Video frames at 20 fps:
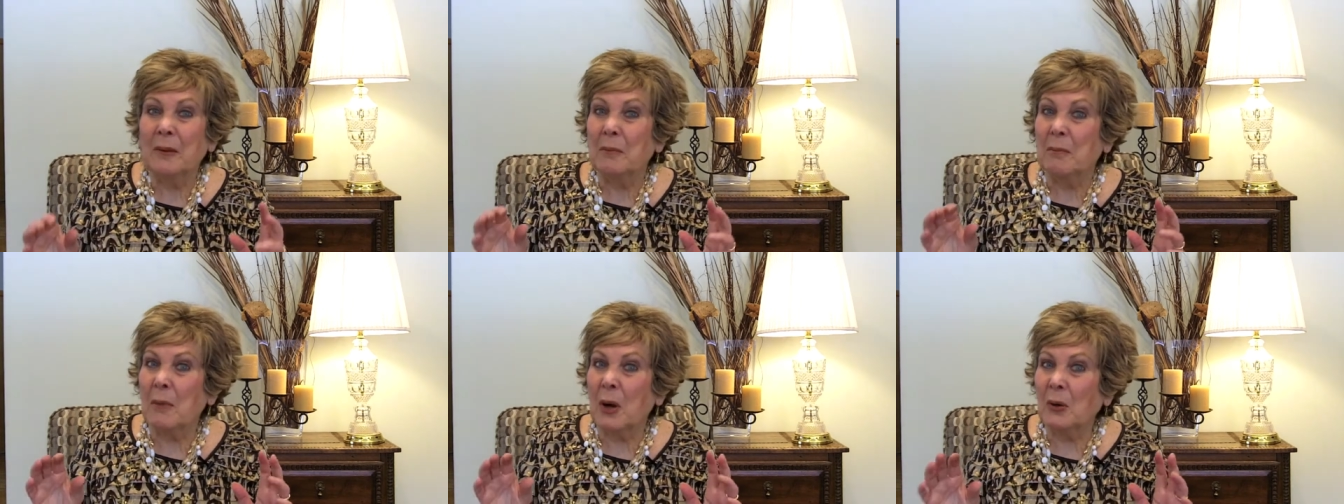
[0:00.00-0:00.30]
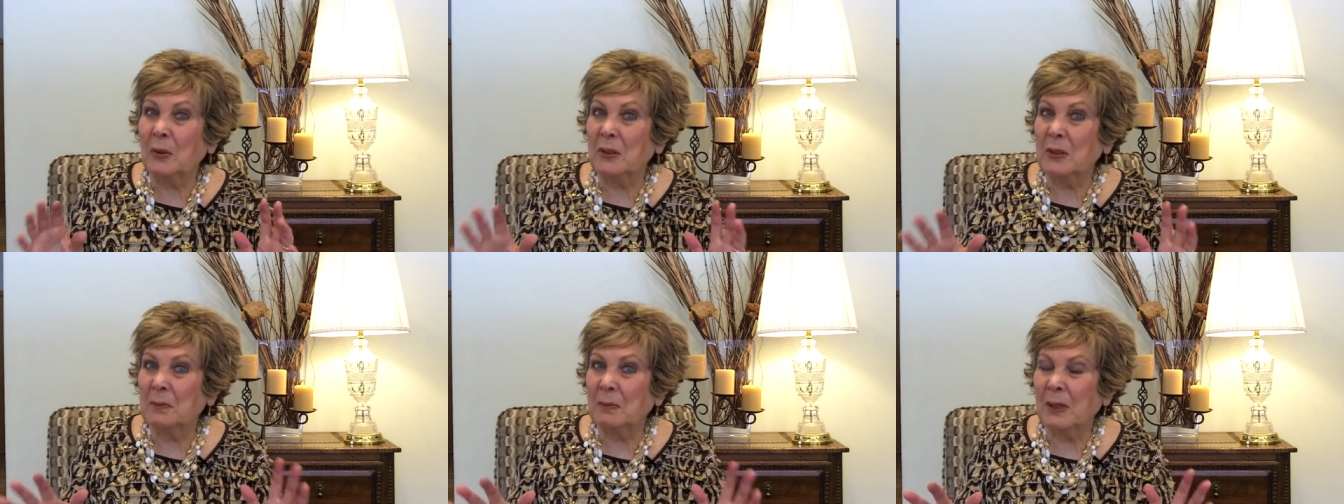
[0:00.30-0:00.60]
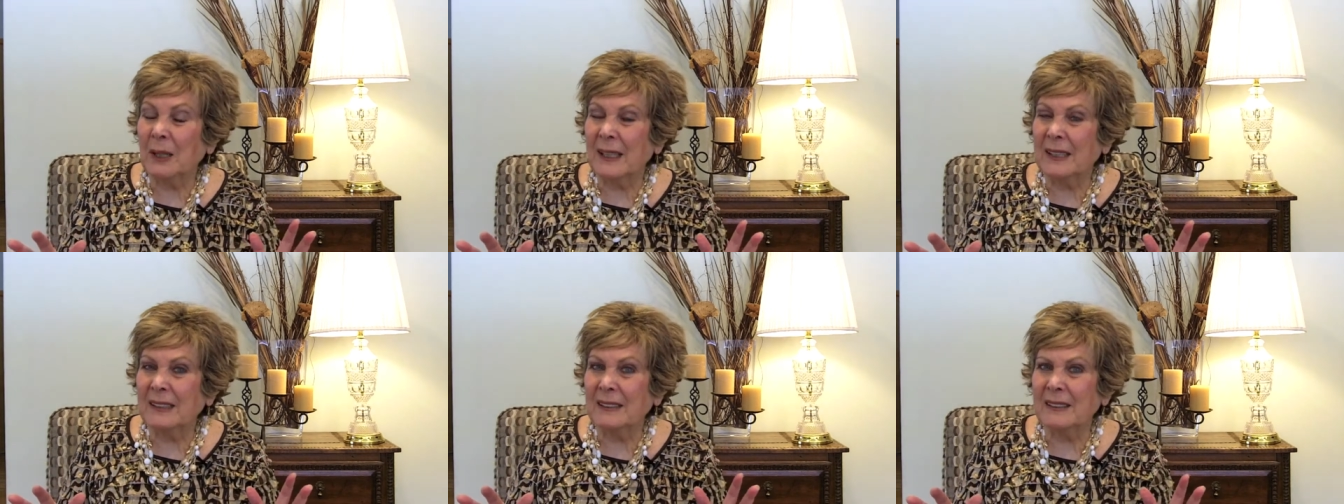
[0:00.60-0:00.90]

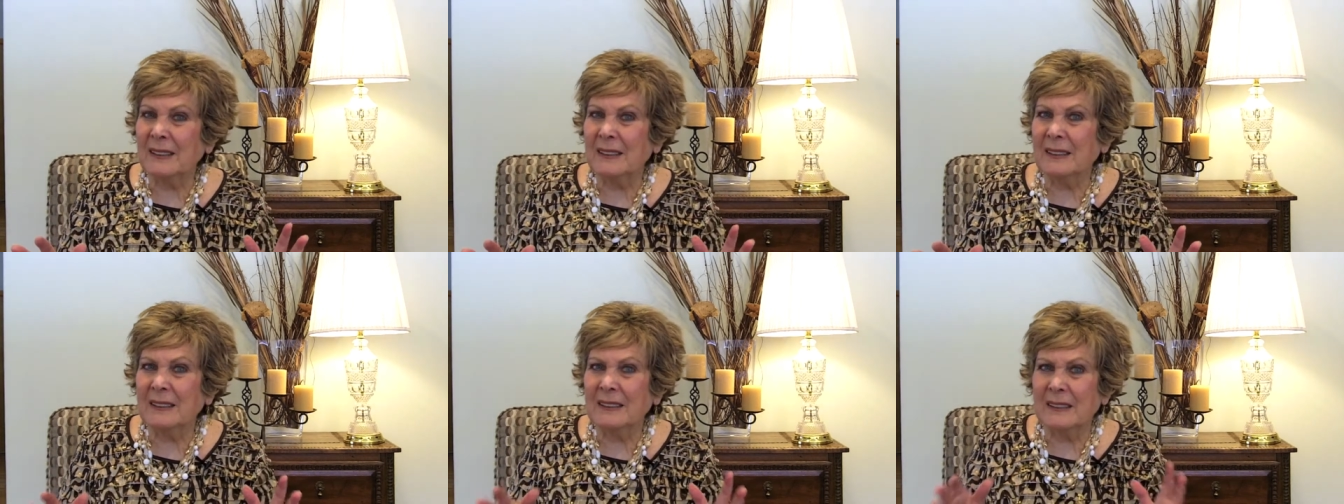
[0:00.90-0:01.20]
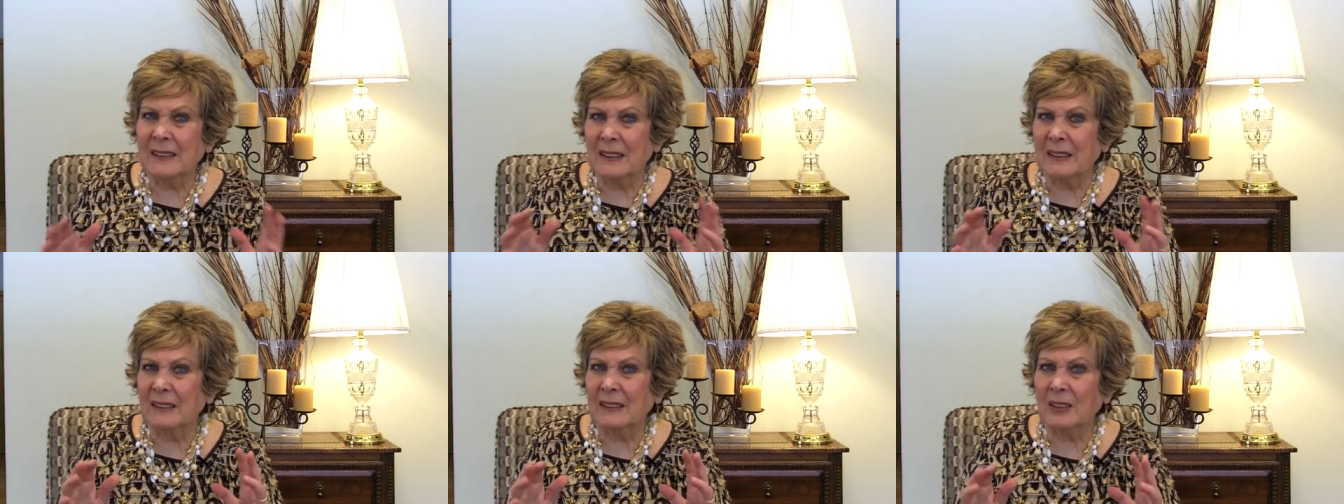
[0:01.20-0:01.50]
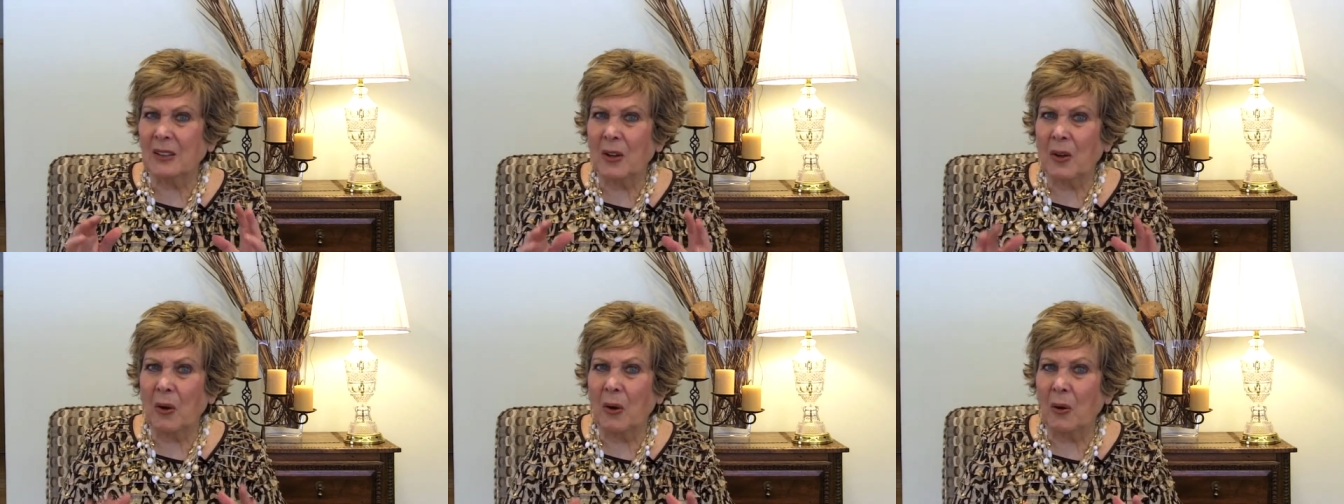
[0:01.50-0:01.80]
Most places
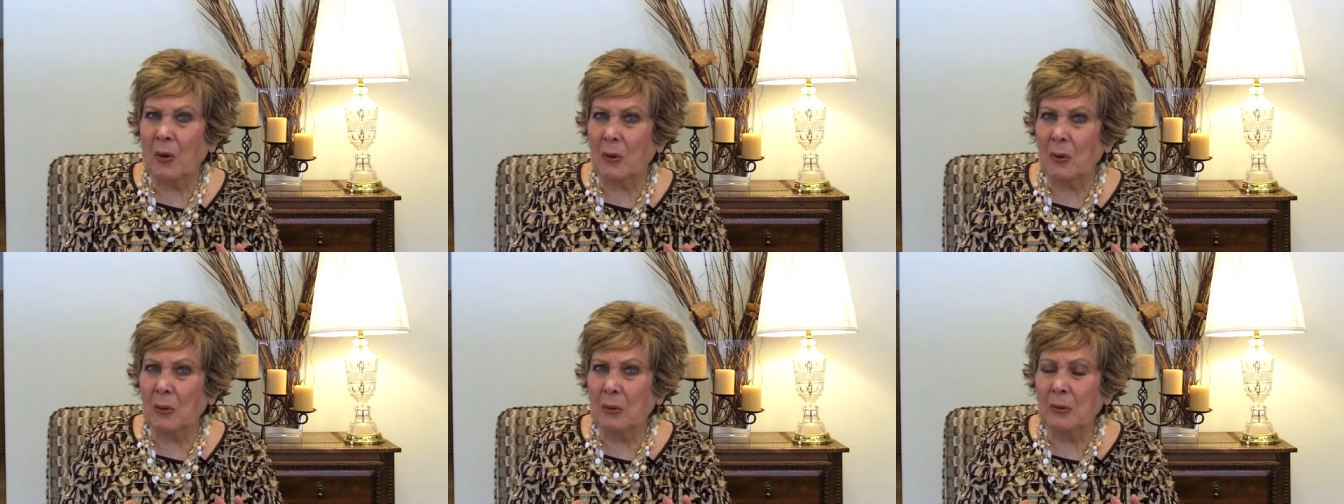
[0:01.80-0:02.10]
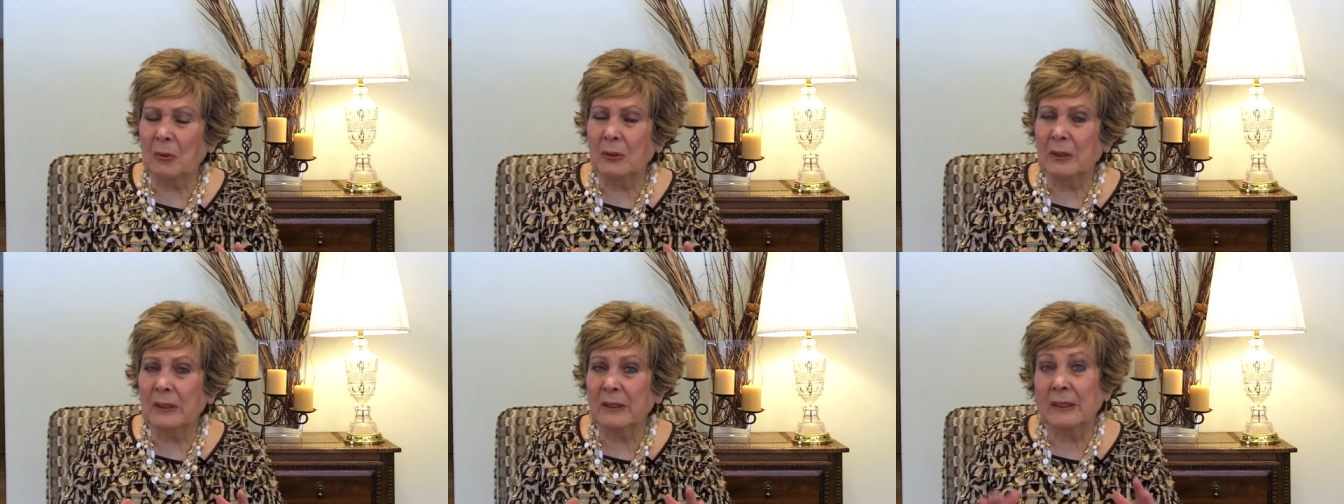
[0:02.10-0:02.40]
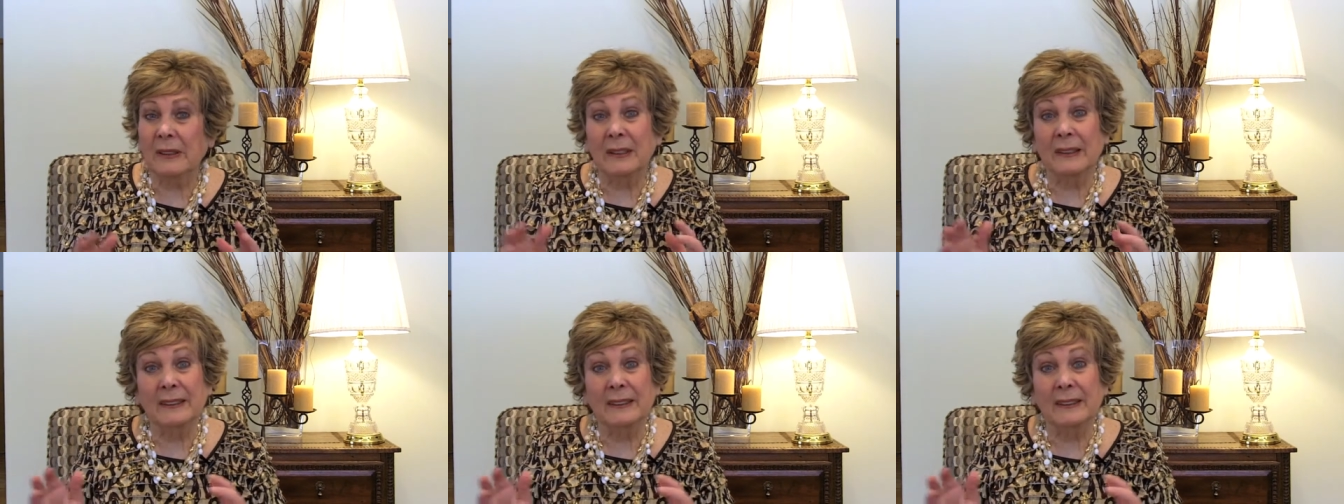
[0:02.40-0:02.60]
it's cold,